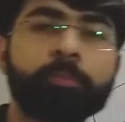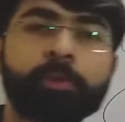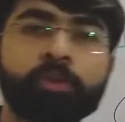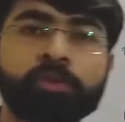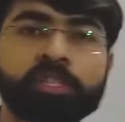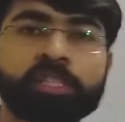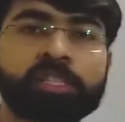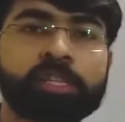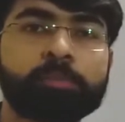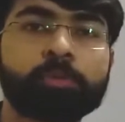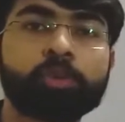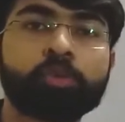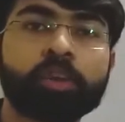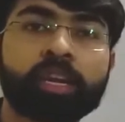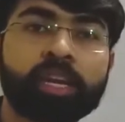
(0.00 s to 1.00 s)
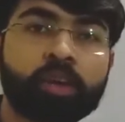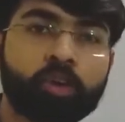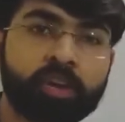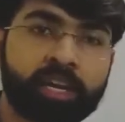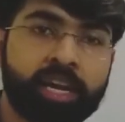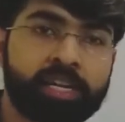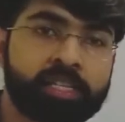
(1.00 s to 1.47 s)
immune system to
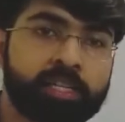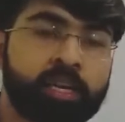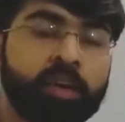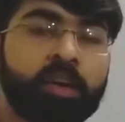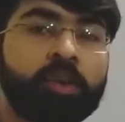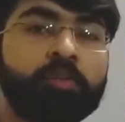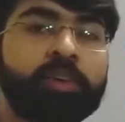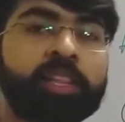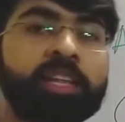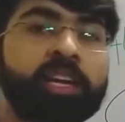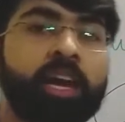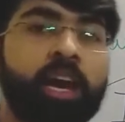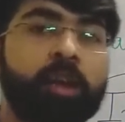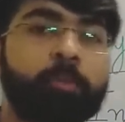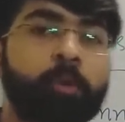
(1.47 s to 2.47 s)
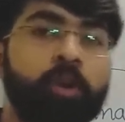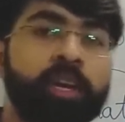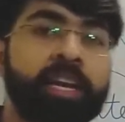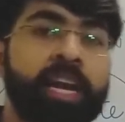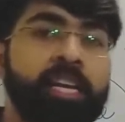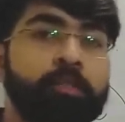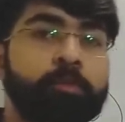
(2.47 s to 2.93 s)
recognize whether our
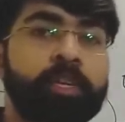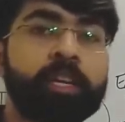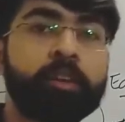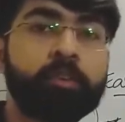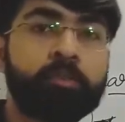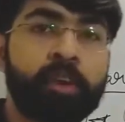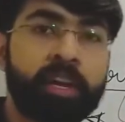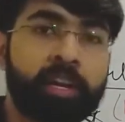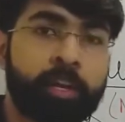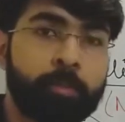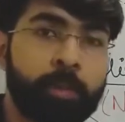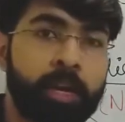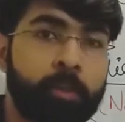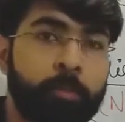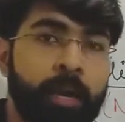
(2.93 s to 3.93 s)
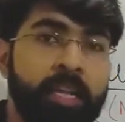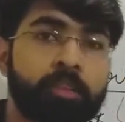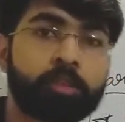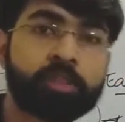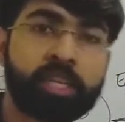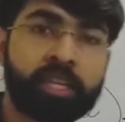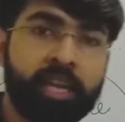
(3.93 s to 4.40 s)
body has been infected by a
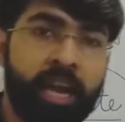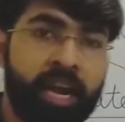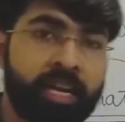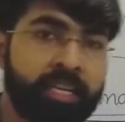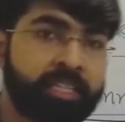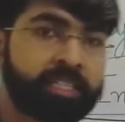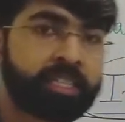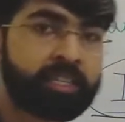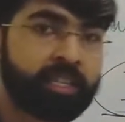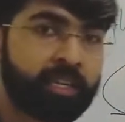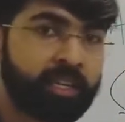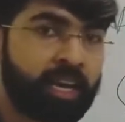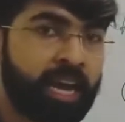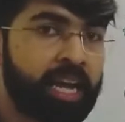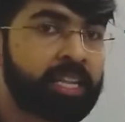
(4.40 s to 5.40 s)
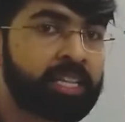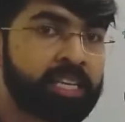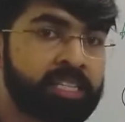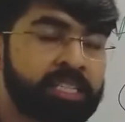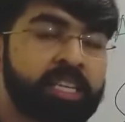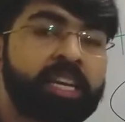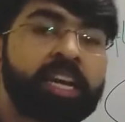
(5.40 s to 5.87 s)
pathogen, antigen, and
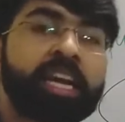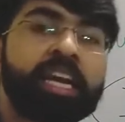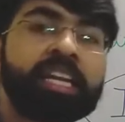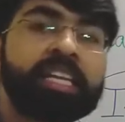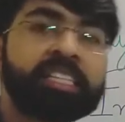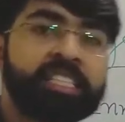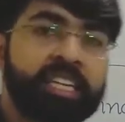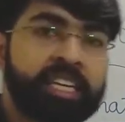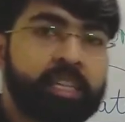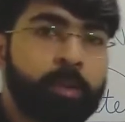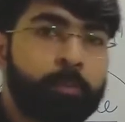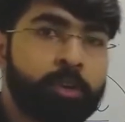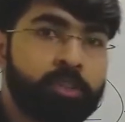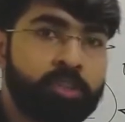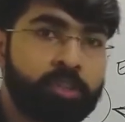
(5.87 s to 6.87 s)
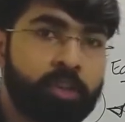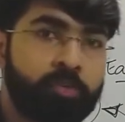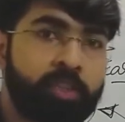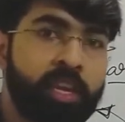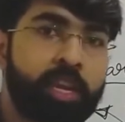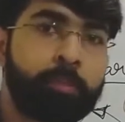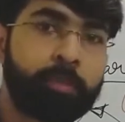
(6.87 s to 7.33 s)
thus initiate the process
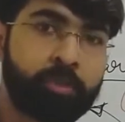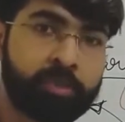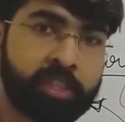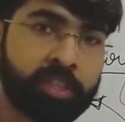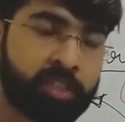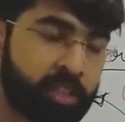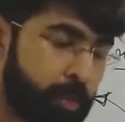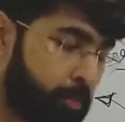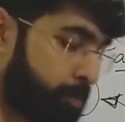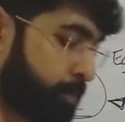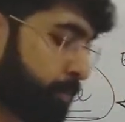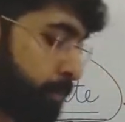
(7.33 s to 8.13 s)
of the immune system.